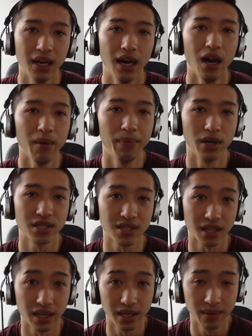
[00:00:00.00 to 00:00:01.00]
I
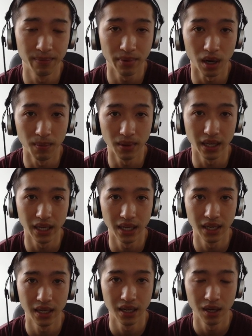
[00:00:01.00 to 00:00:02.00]
personally
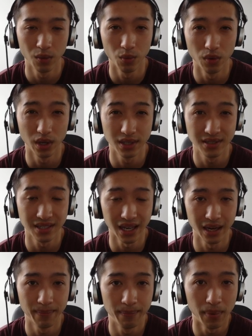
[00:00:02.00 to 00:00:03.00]
probably would set
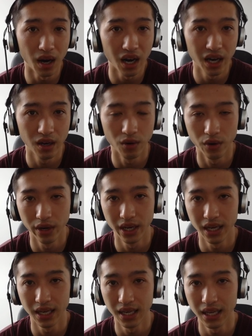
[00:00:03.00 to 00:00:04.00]
a buy
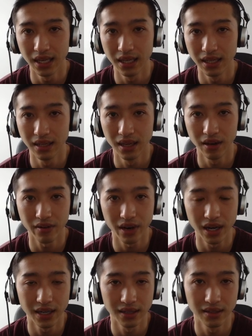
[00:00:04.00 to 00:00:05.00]
order in
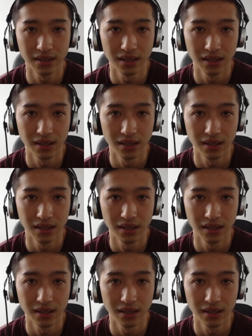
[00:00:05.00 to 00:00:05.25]
around